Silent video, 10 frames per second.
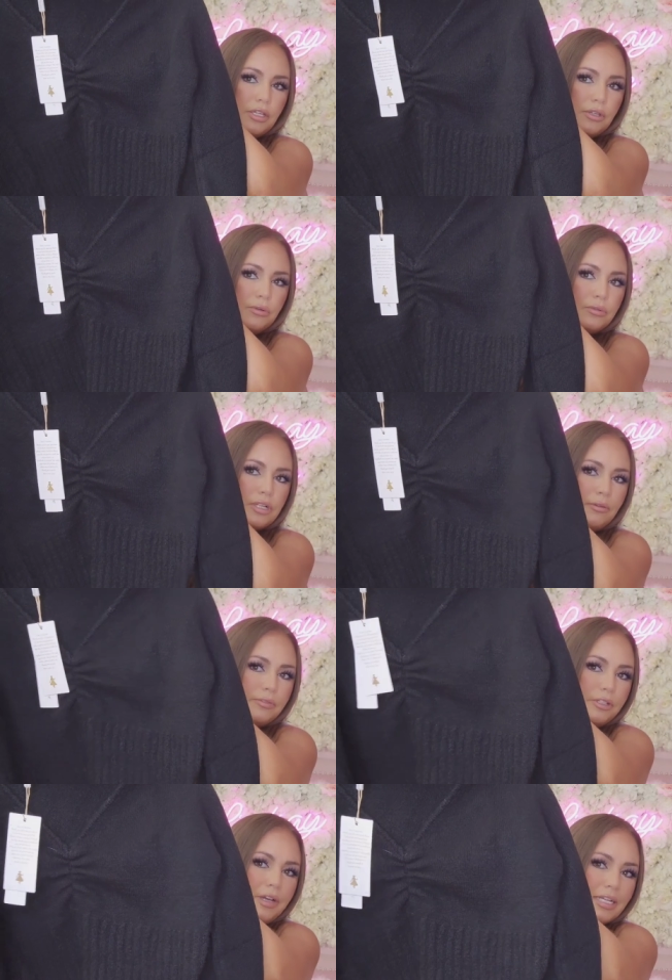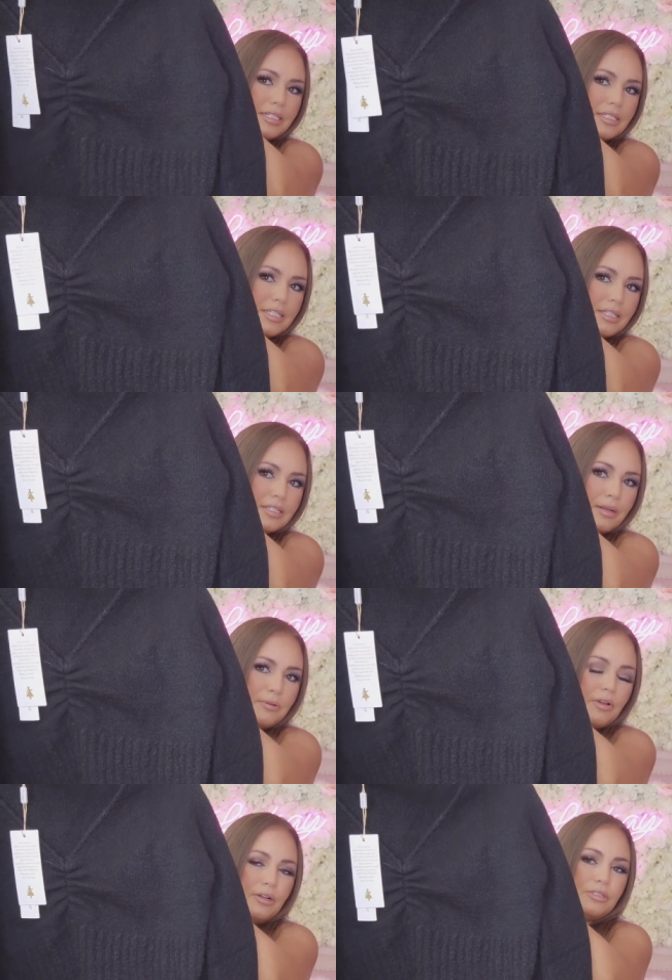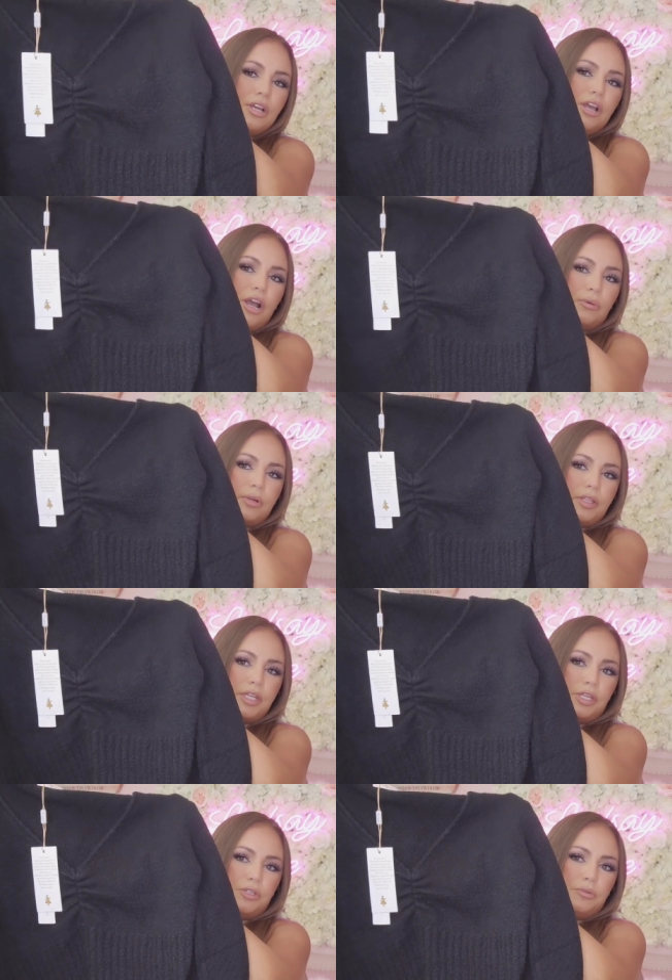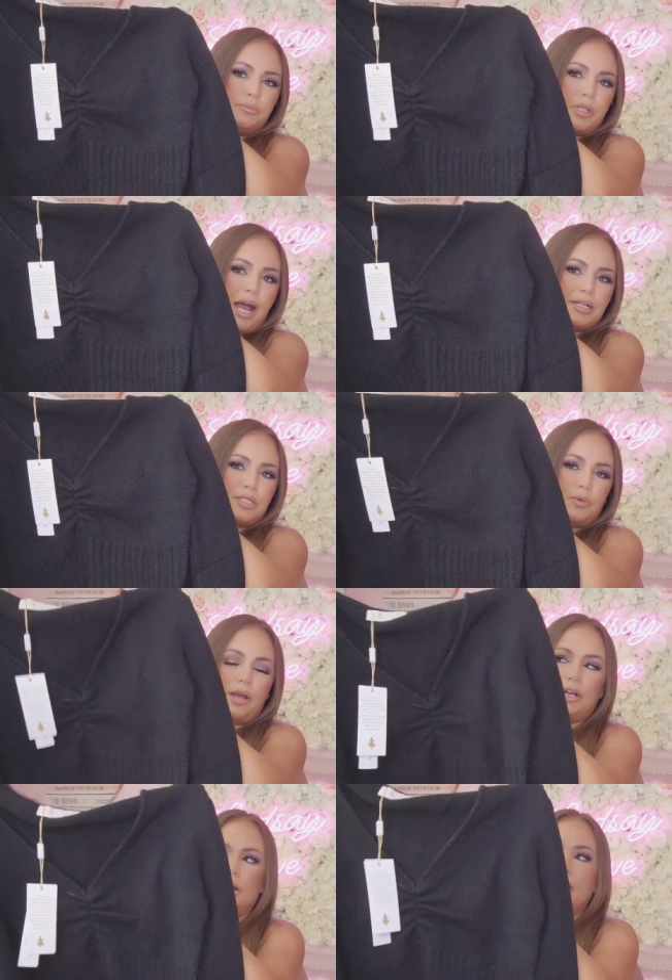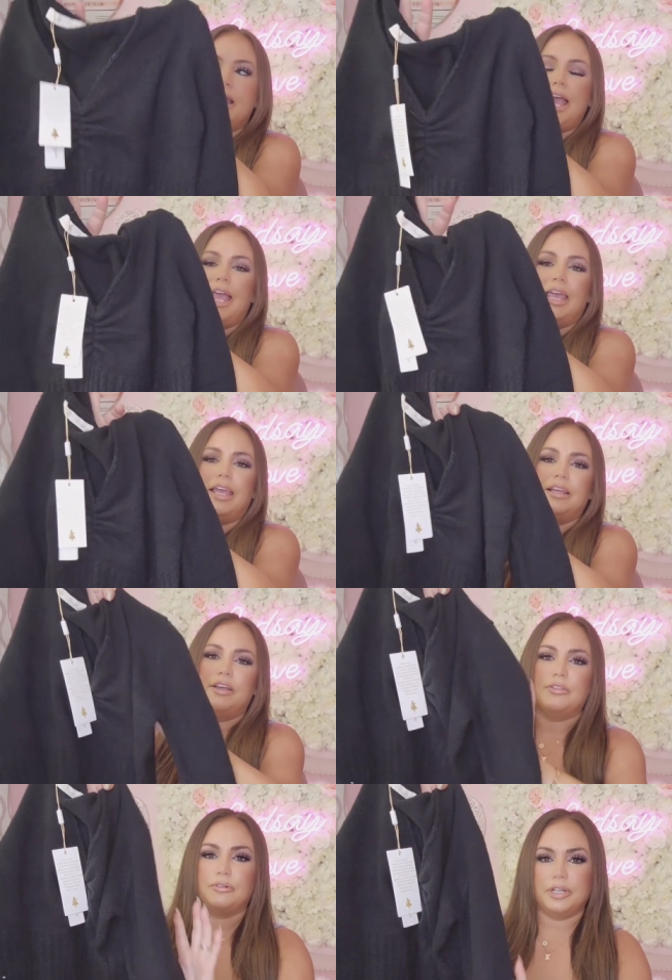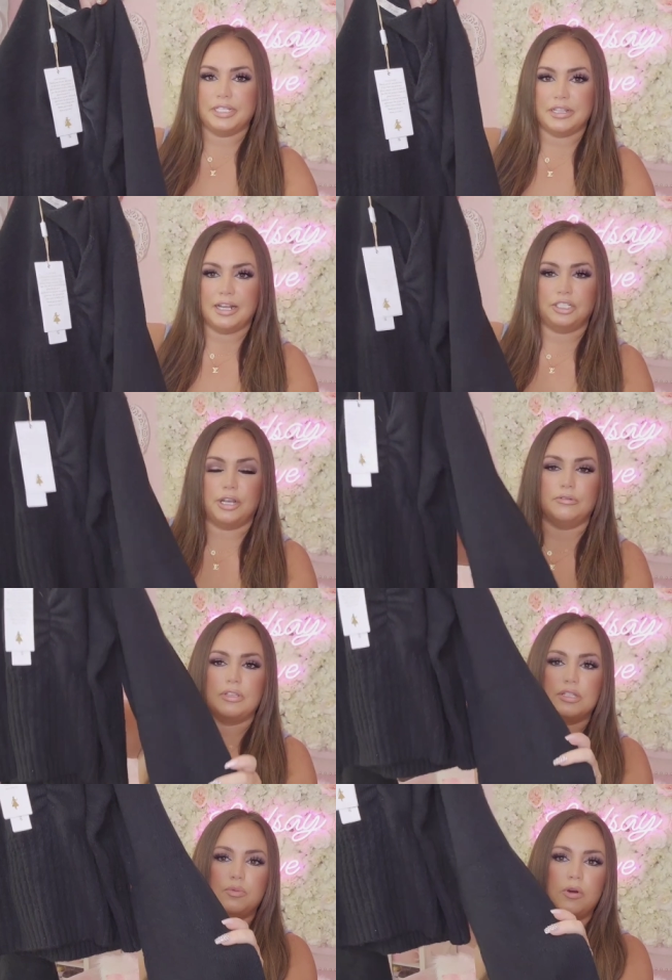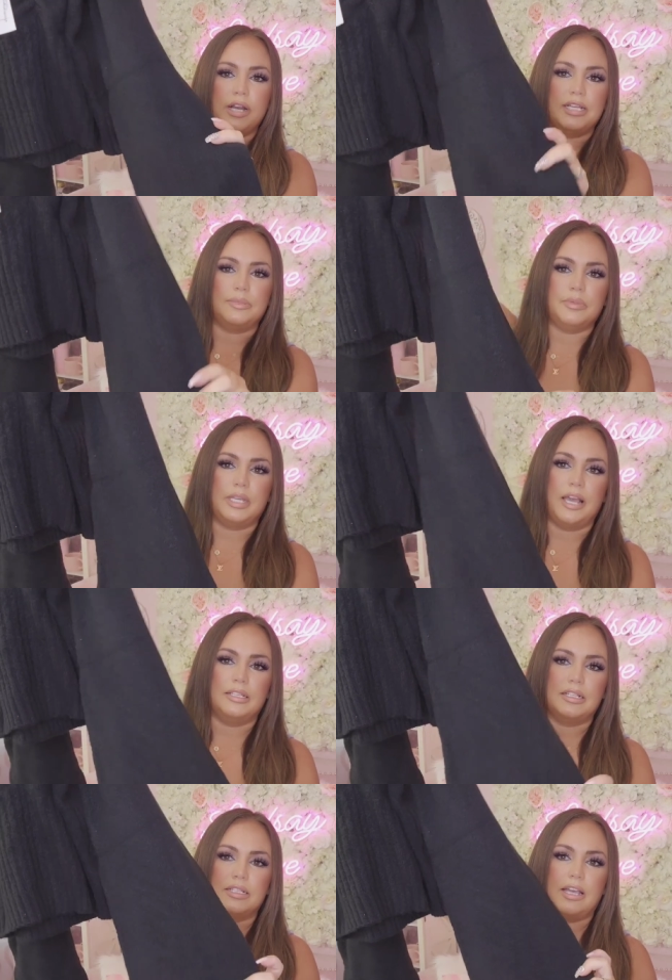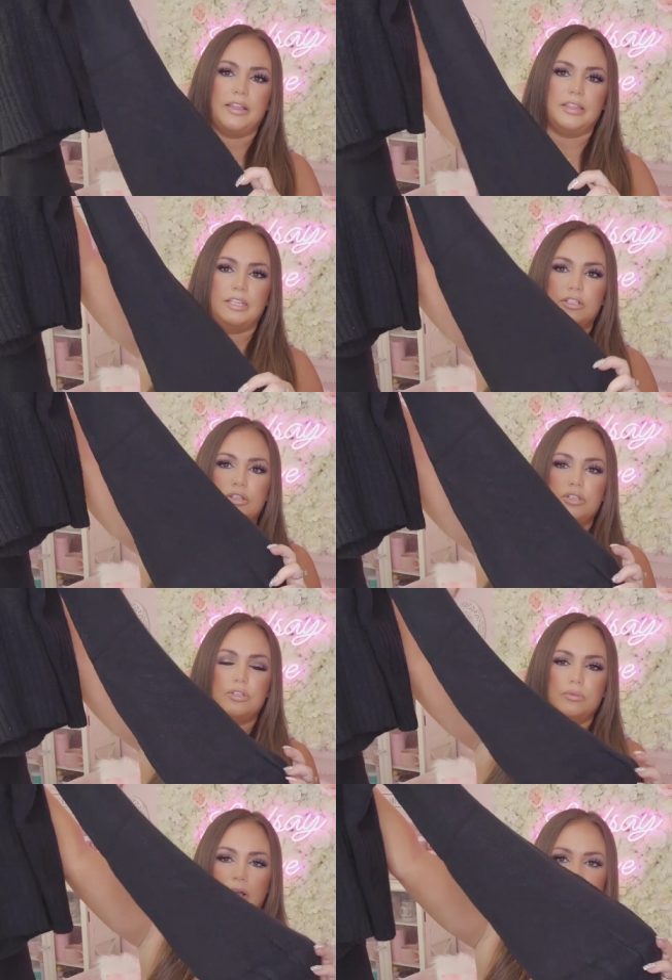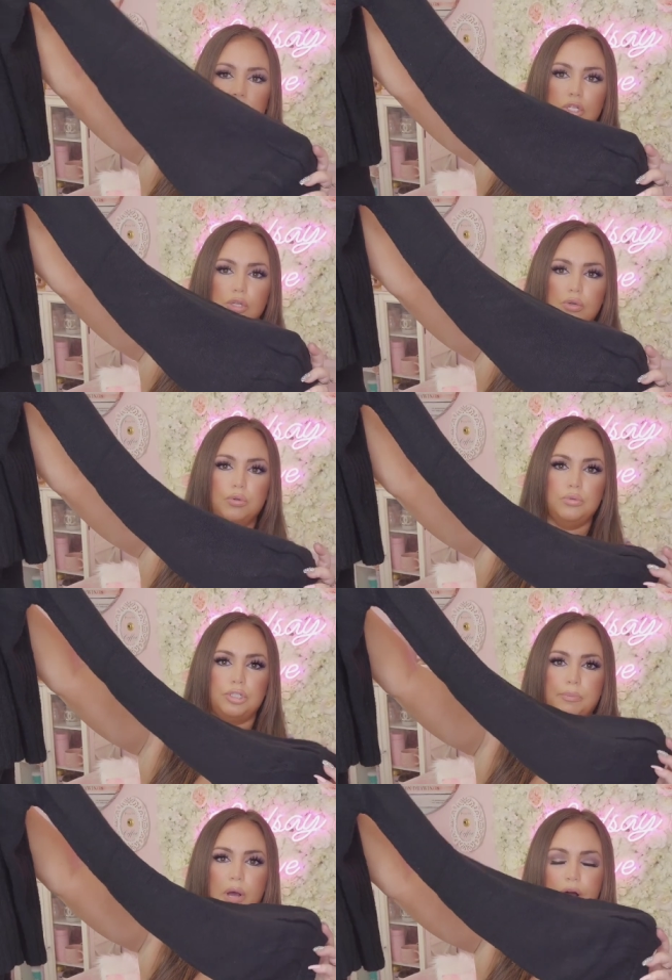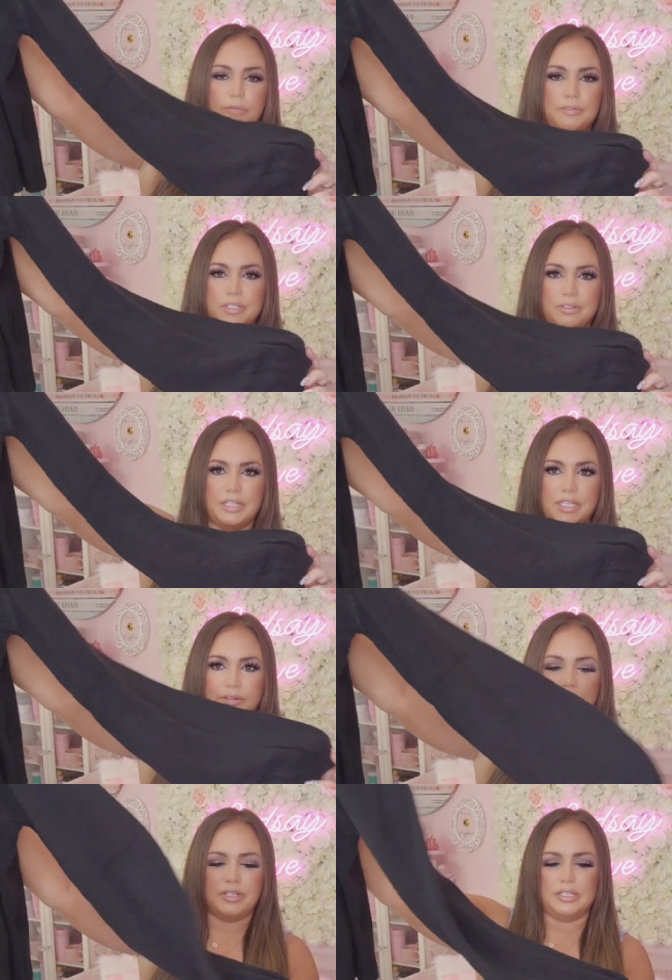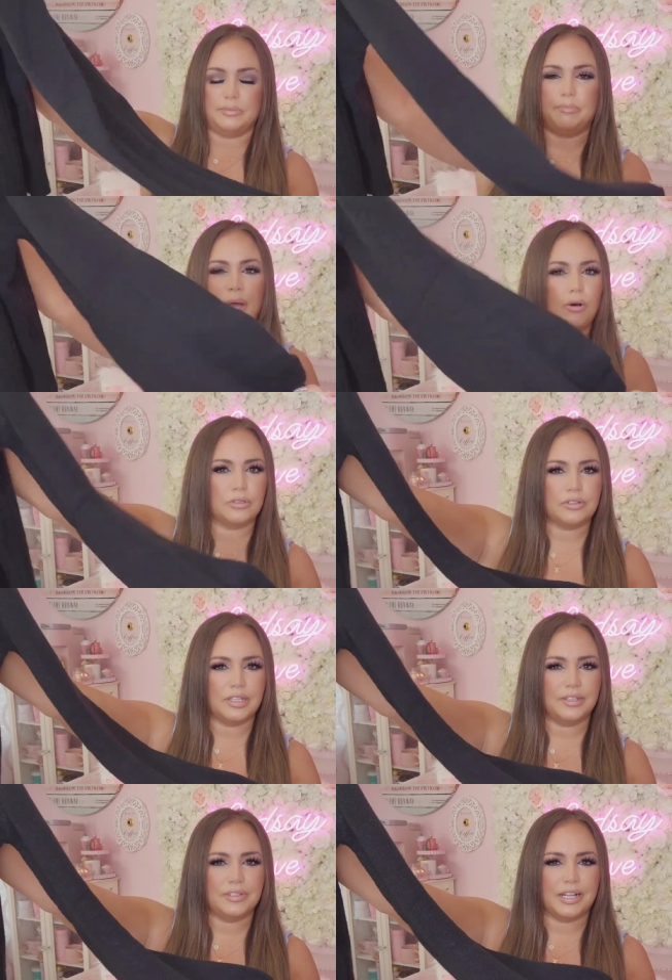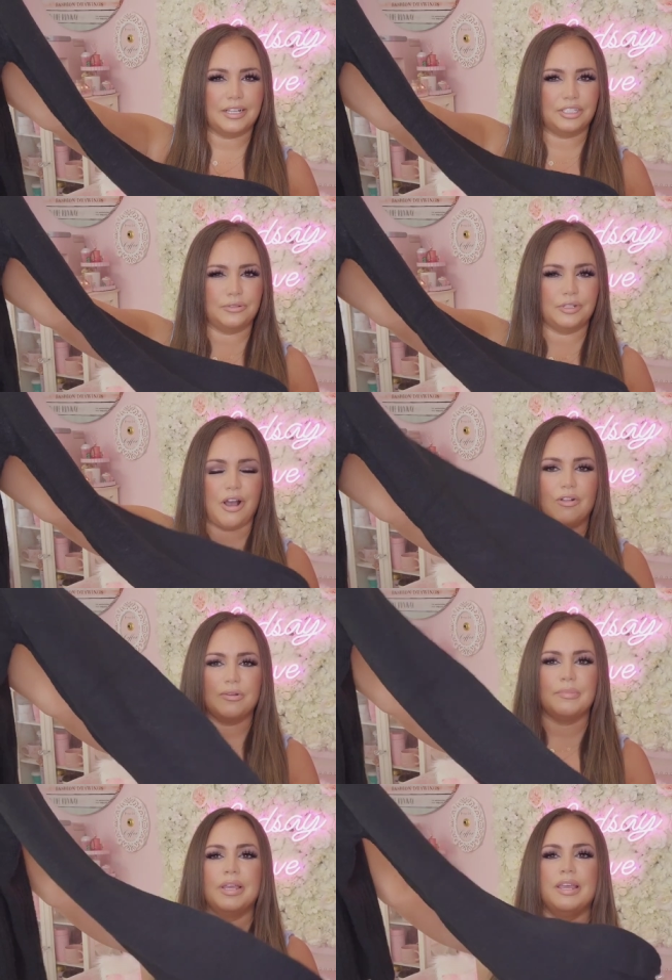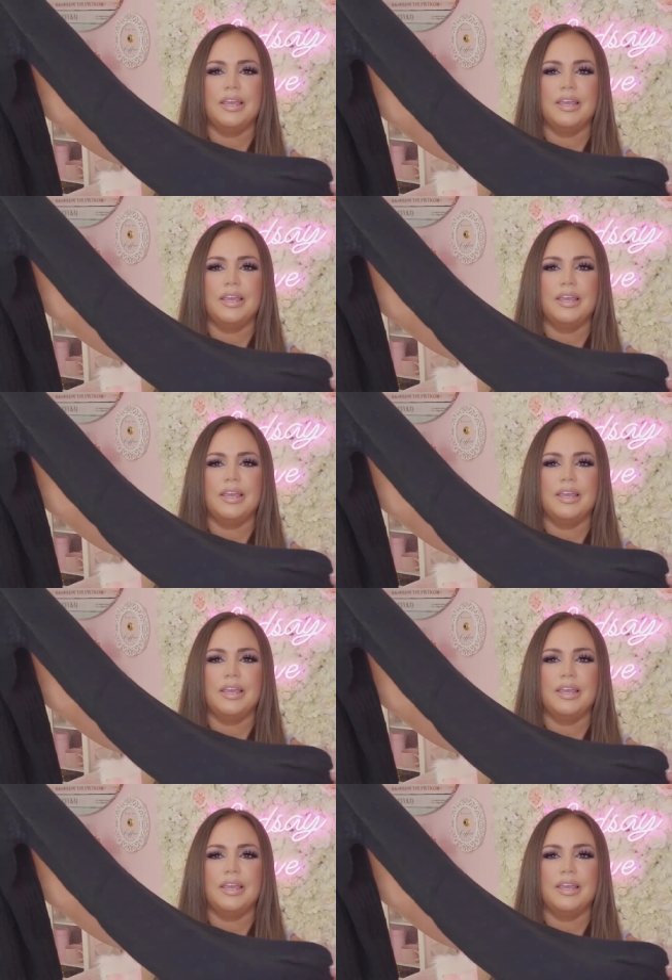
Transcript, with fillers: cute, hopefully you guys can see this up close, a really cute black sweater. And the reason I chose this one is because it's got these like huge puff sleeves, these bell sleeves I guess you would call them.